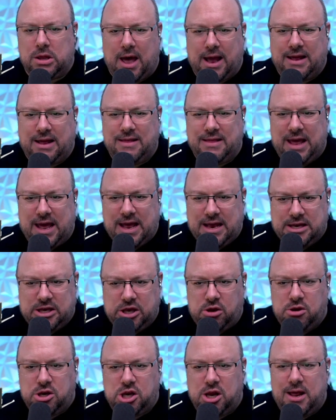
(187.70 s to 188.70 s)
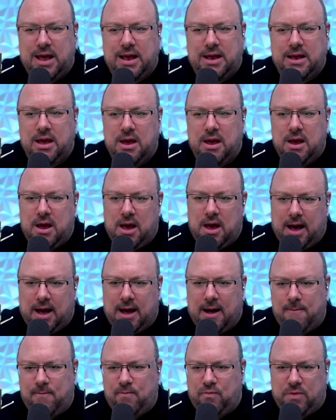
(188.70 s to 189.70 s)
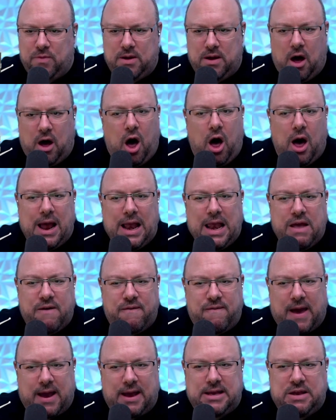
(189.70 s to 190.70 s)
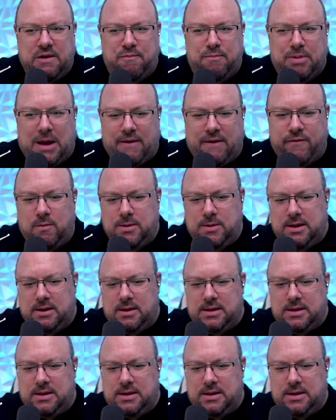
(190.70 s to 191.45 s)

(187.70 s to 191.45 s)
like this, usually. Highly effective platforms.